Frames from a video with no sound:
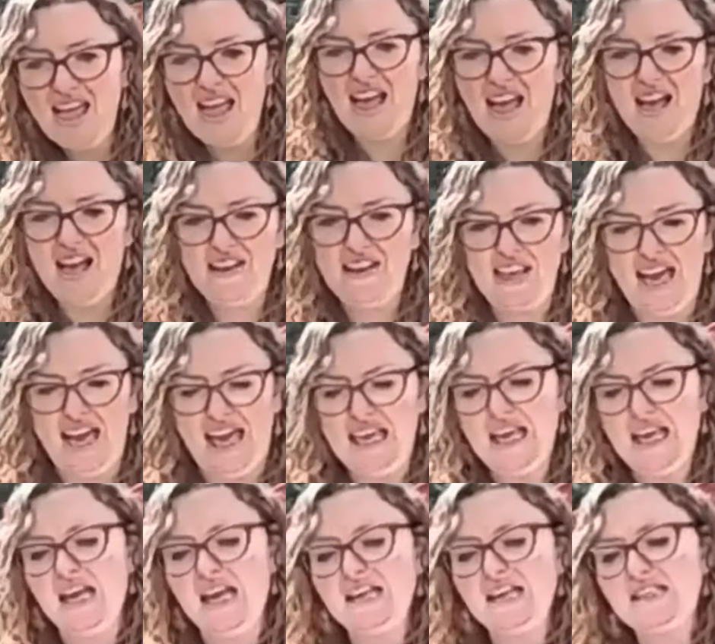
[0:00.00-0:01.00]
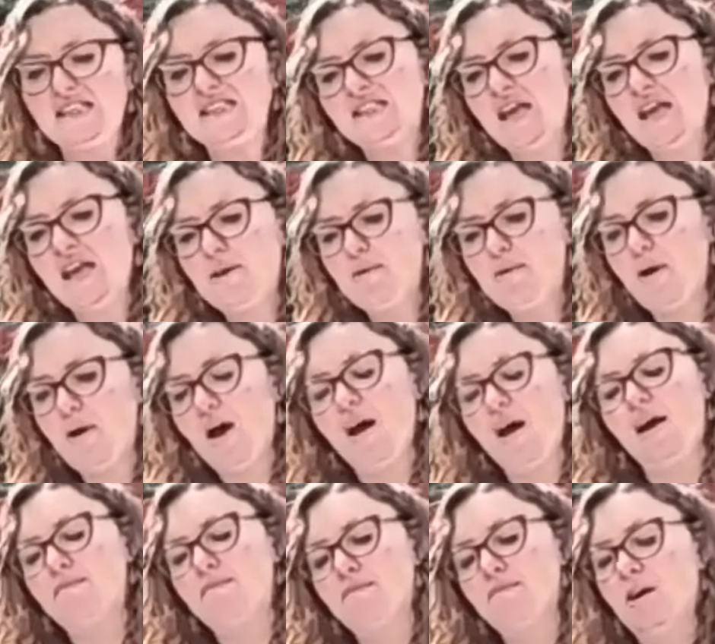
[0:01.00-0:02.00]
Okay, so
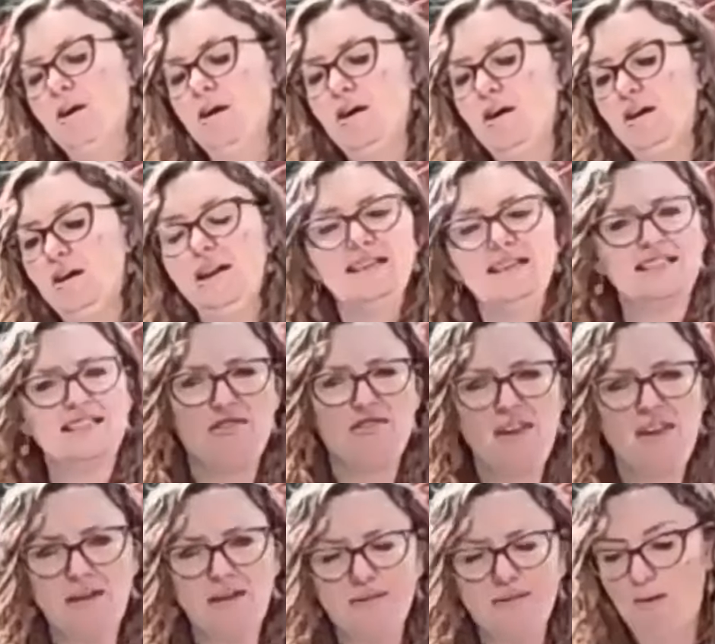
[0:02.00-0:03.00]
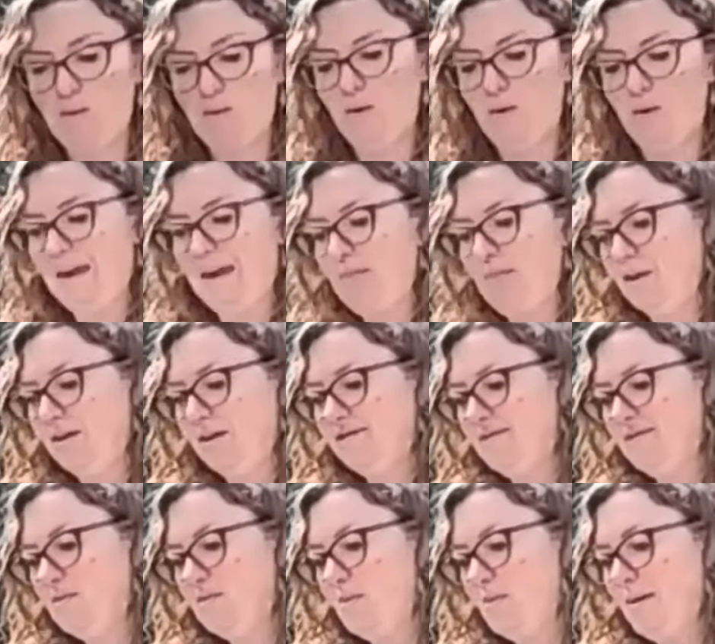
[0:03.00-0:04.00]
let's have a think about what people have
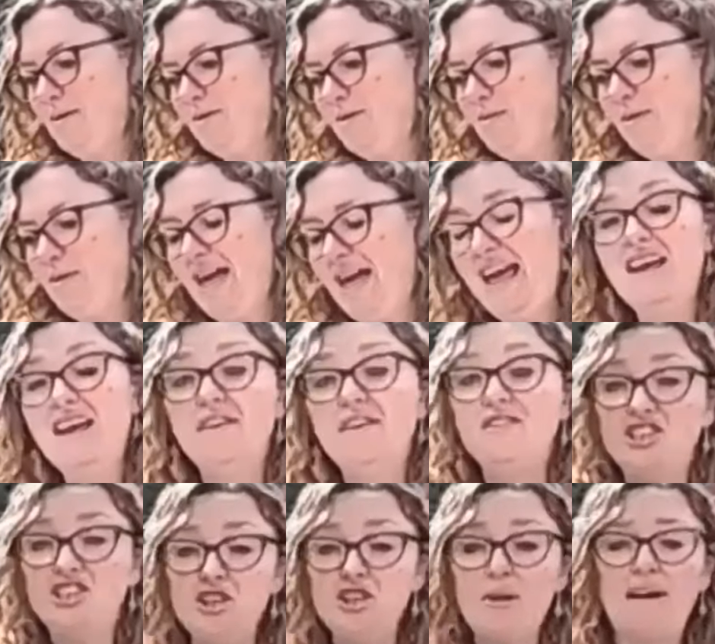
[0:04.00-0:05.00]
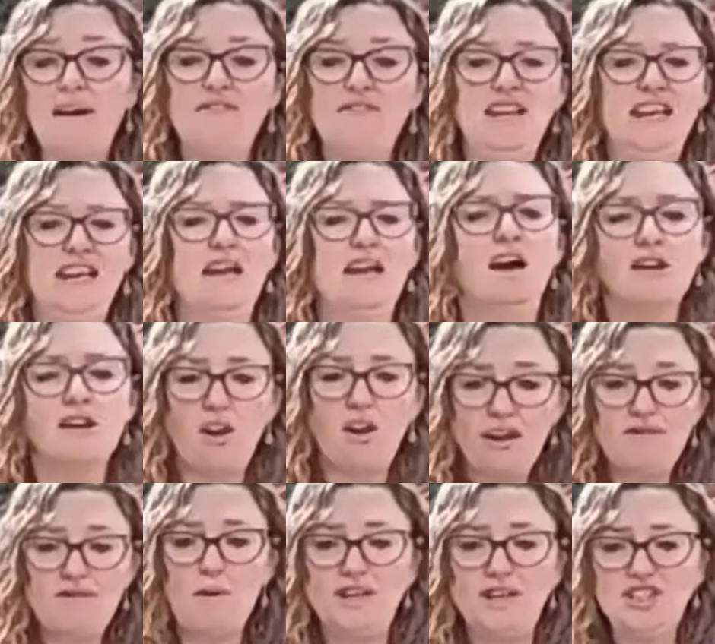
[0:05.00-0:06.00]
put there. If you do have any live
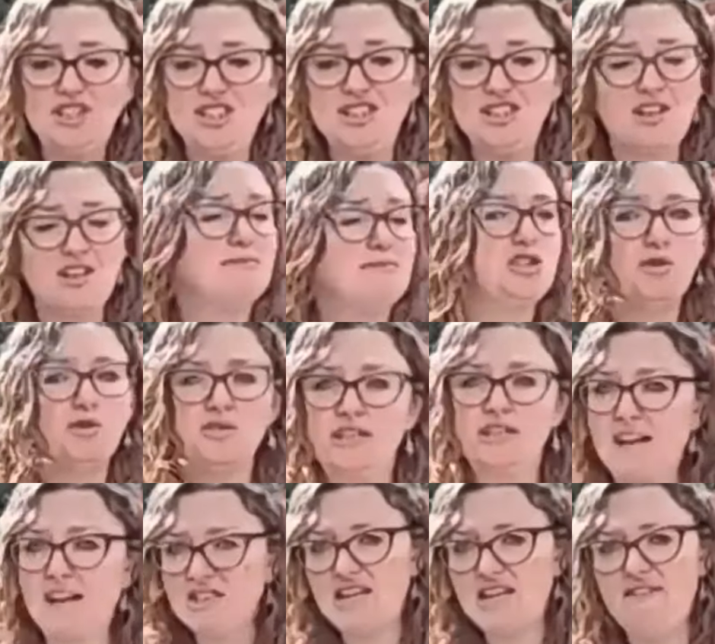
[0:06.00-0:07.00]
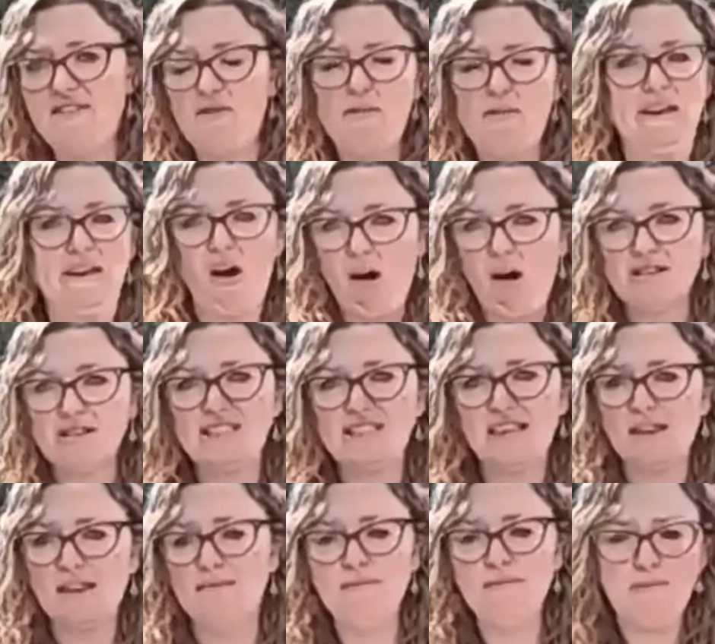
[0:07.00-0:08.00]
questions, I'm sure Dan and Dave have been asking
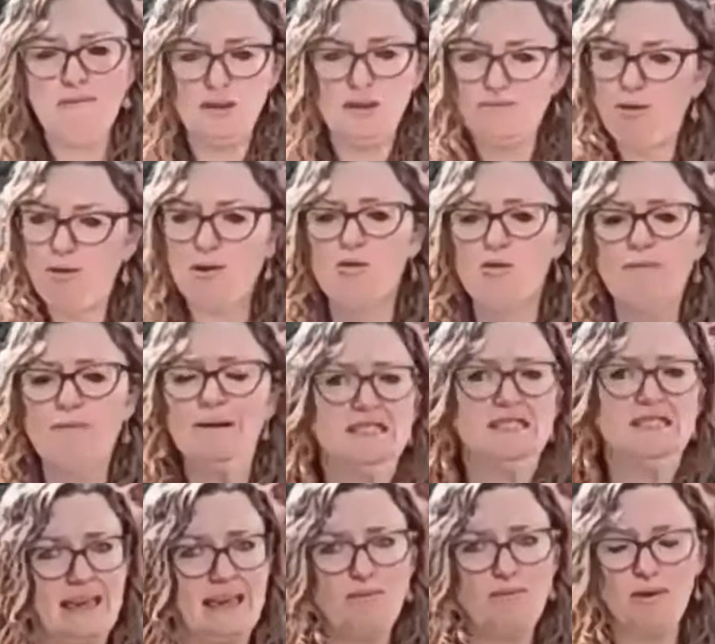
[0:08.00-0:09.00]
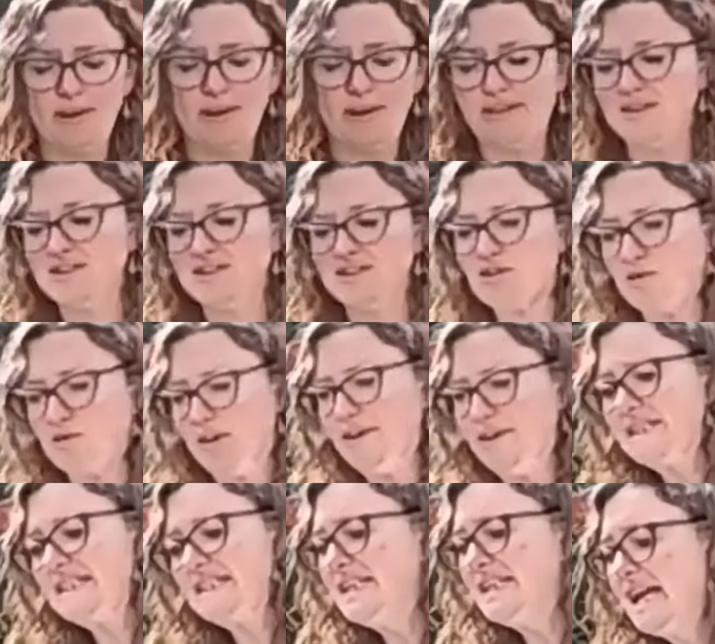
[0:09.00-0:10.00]
them, but by all means keep putting those through.
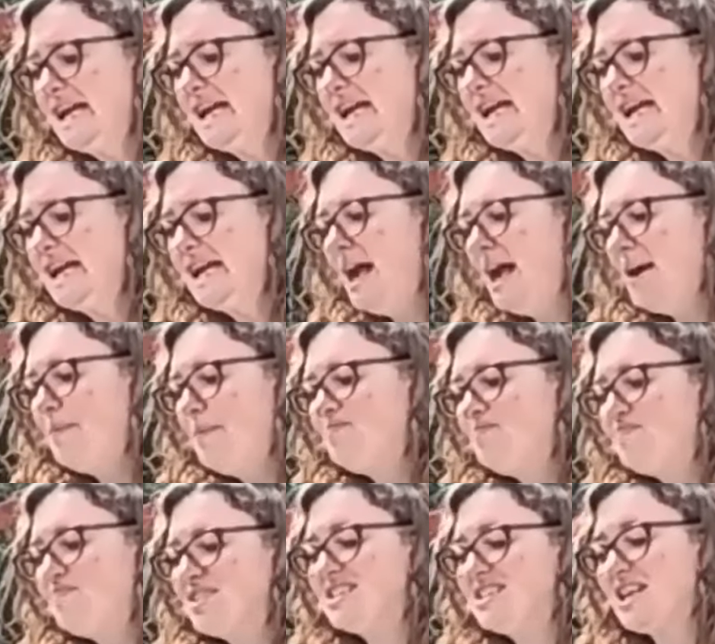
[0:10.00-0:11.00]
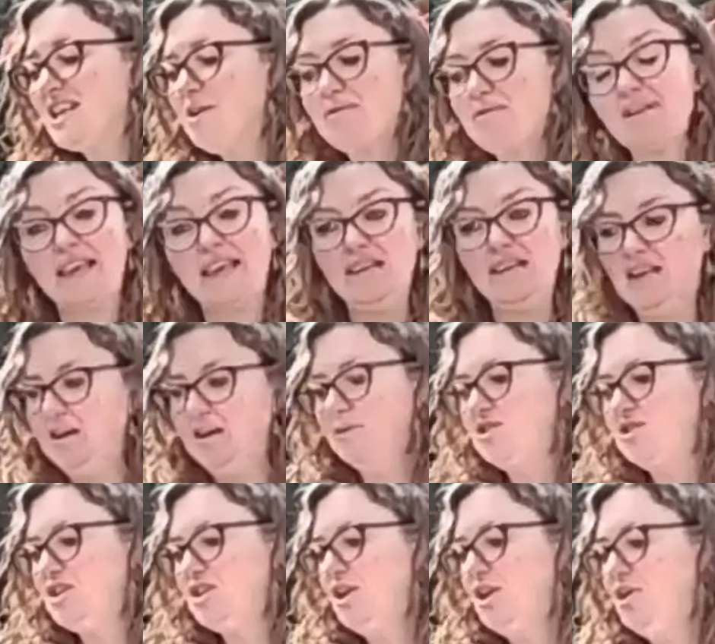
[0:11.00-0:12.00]
So thank you
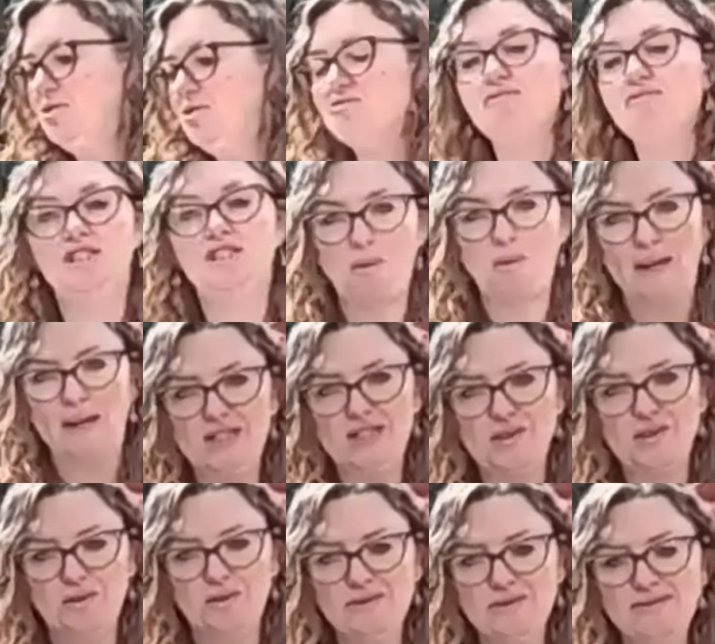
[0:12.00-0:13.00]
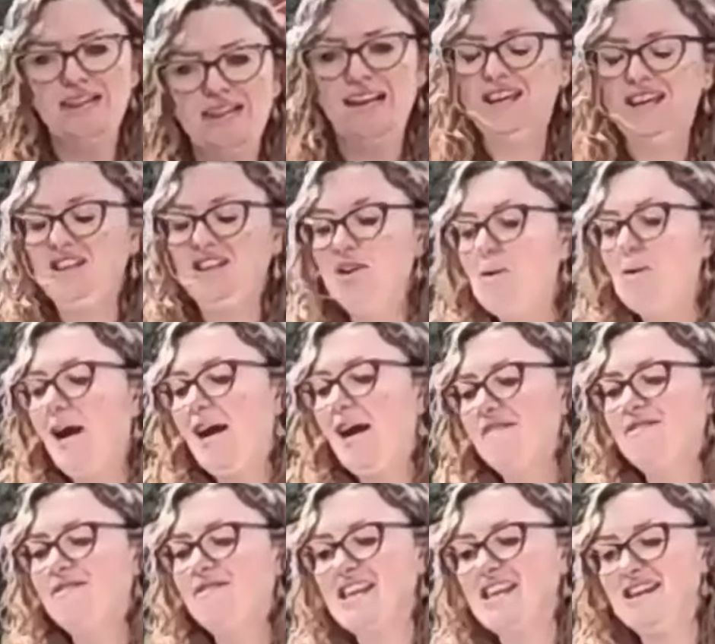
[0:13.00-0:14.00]
to the Ridgway School. You have
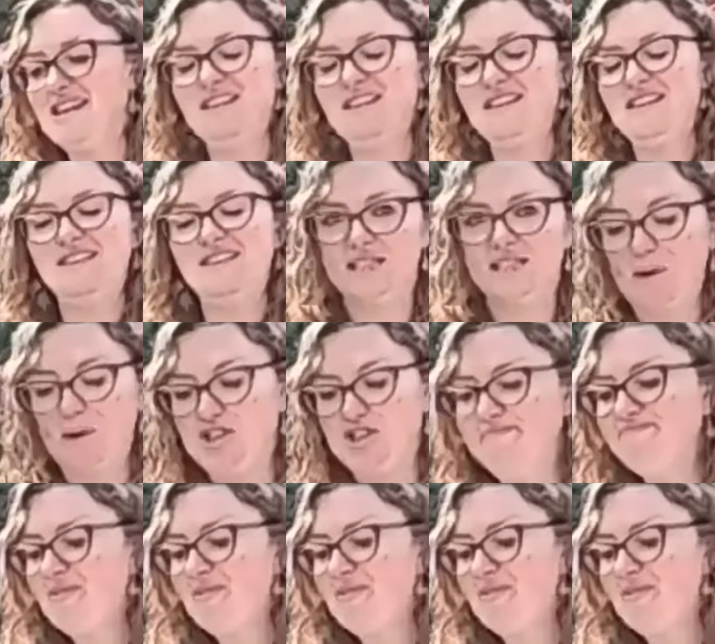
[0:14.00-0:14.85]
sent in this question.